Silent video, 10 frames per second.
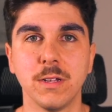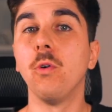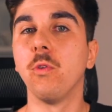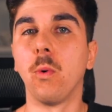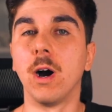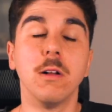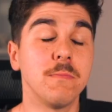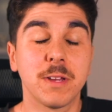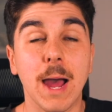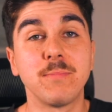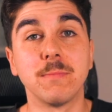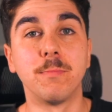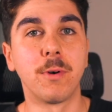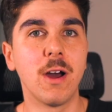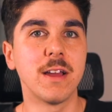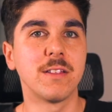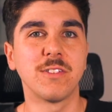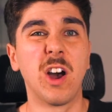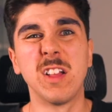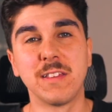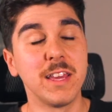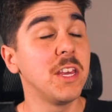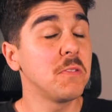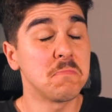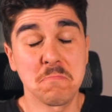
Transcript: All the while, Captain Bright decides he's